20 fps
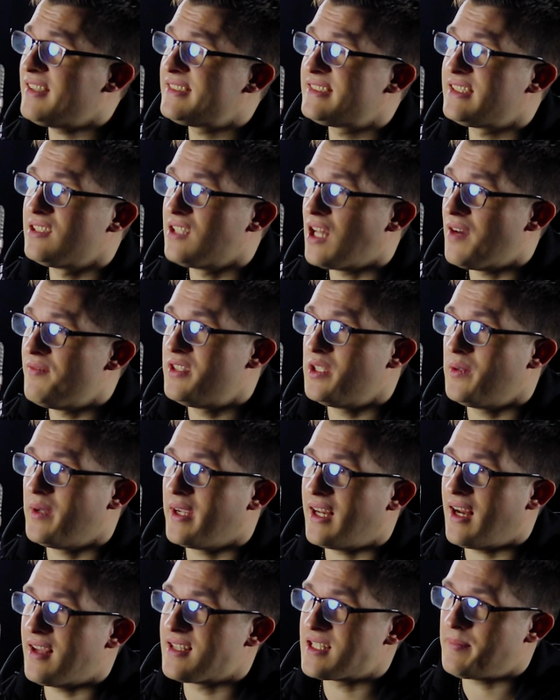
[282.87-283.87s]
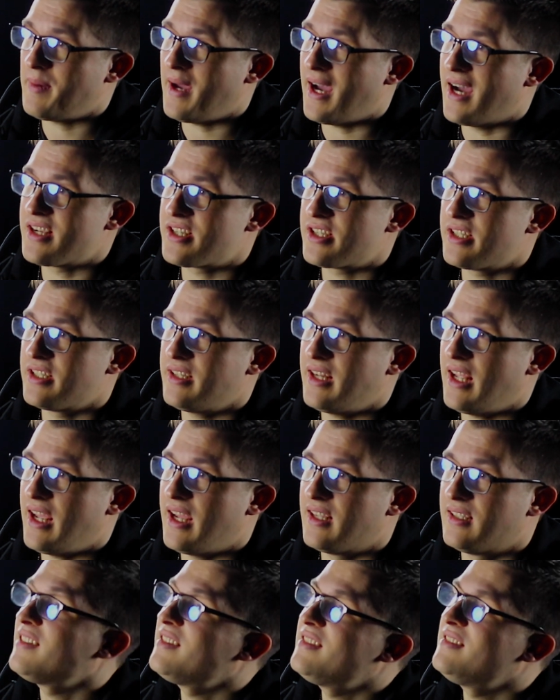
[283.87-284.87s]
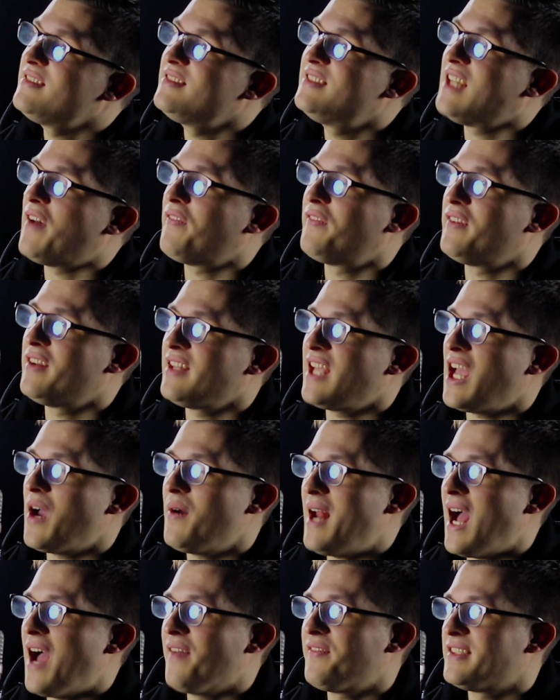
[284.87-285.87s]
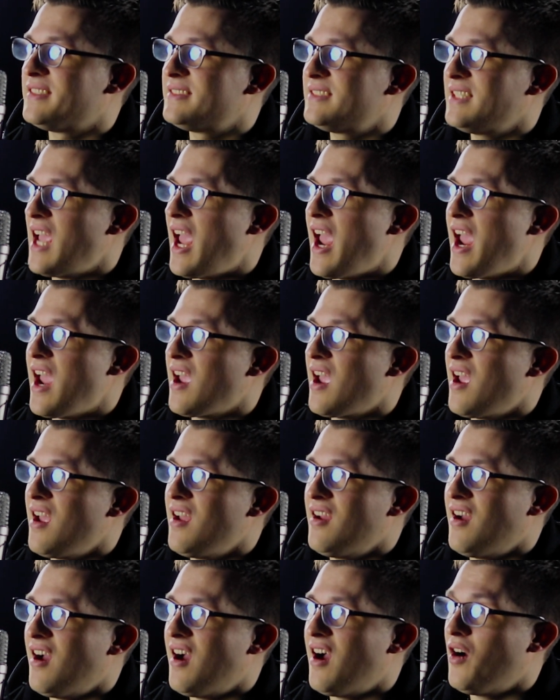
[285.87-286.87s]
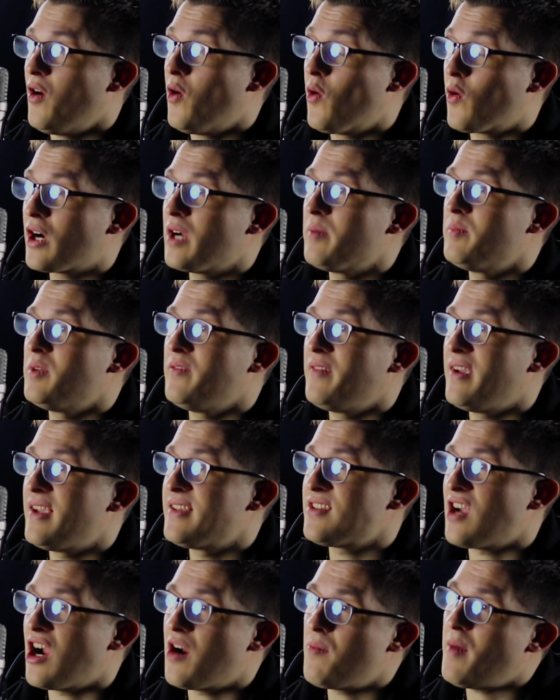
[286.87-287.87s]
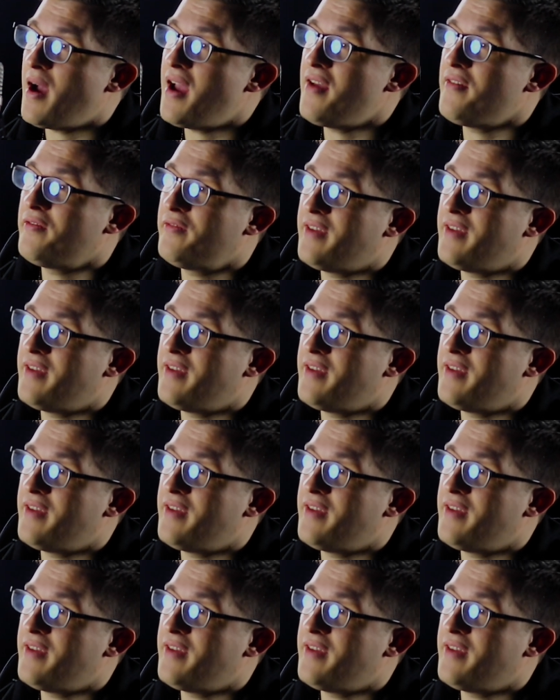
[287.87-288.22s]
honestly love doing it as a passion, and definitely I would have to say horror movies are my